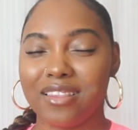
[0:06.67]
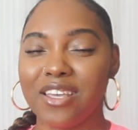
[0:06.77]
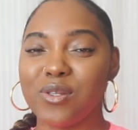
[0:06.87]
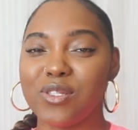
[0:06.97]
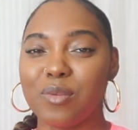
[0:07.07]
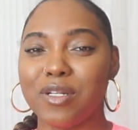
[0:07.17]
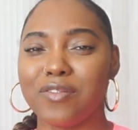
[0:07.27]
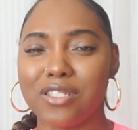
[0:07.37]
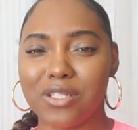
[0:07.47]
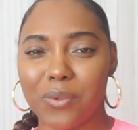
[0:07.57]
Thank you so much
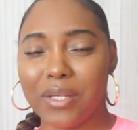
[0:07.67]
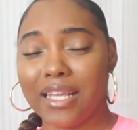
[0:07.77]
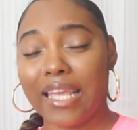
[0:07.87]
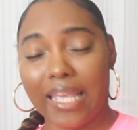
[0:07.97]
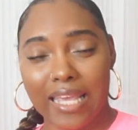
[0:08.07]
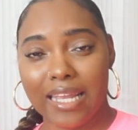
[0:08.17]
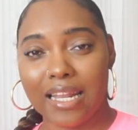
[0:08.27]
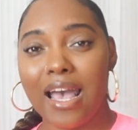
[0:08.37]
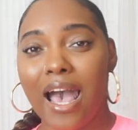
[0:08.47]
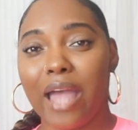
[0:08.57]
for tuning in.